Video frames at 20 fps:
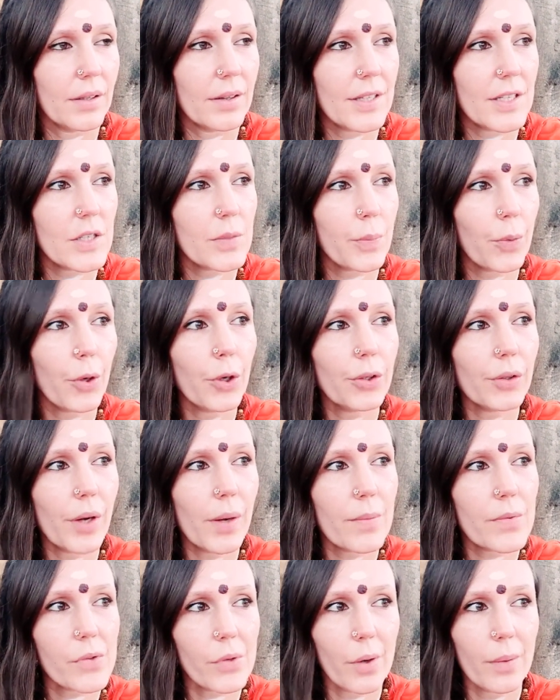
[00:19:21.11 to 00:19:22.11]
this
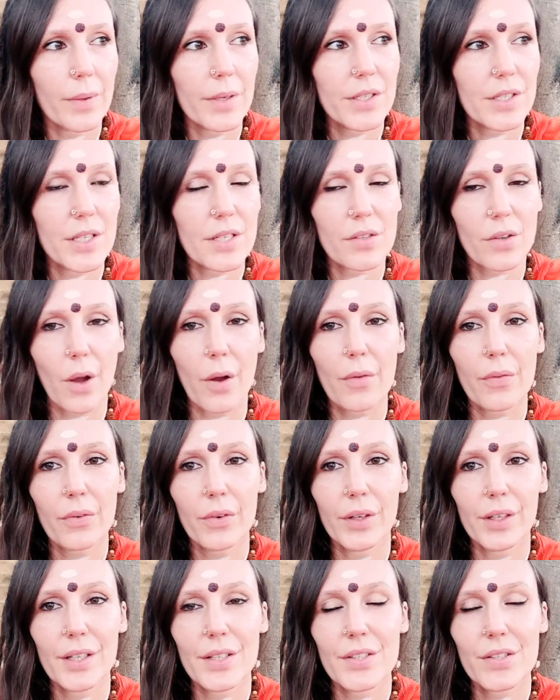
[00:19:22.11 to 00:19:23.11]
program Swamiji is
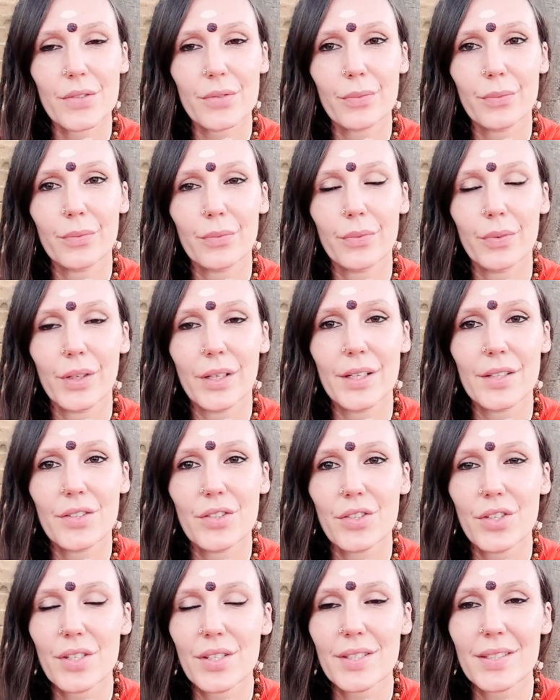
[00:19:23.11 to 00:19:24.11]
offering,
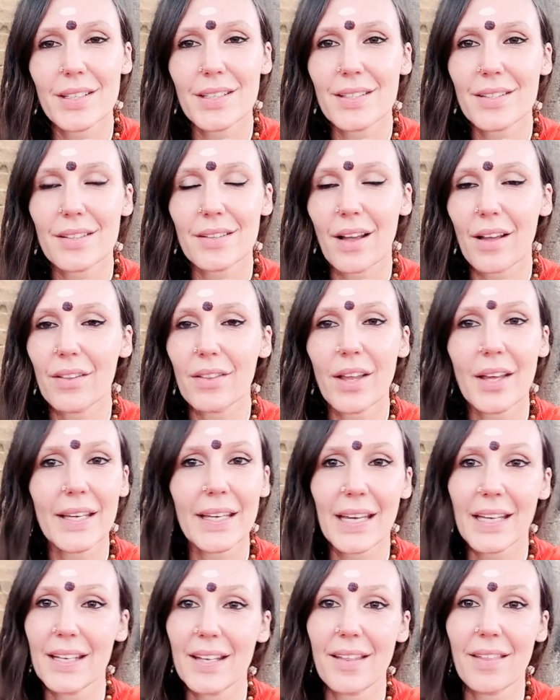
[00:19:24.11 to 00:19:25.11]
it's
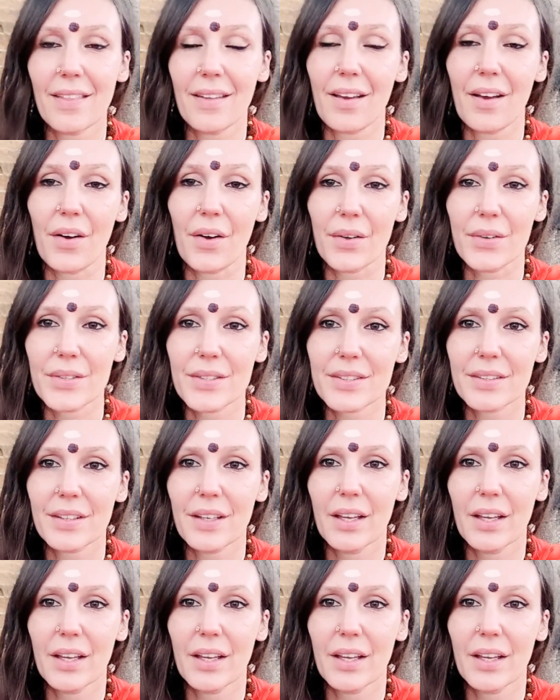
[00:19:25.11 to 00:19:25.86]
unlike anything else.